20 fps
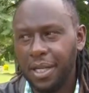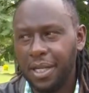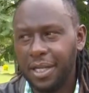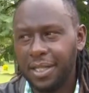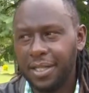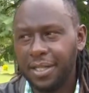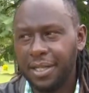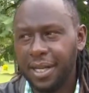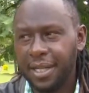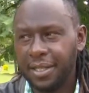
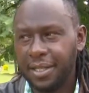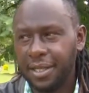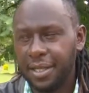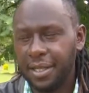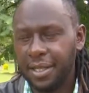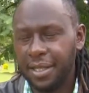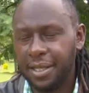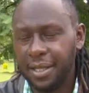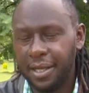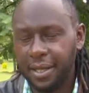It
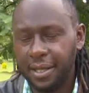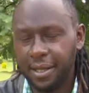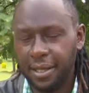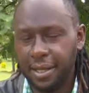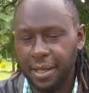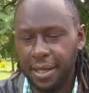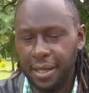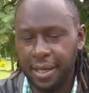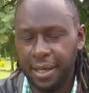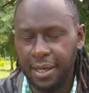doesn't,
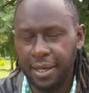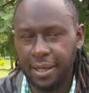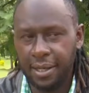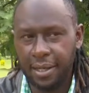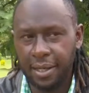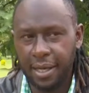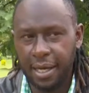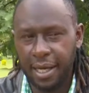and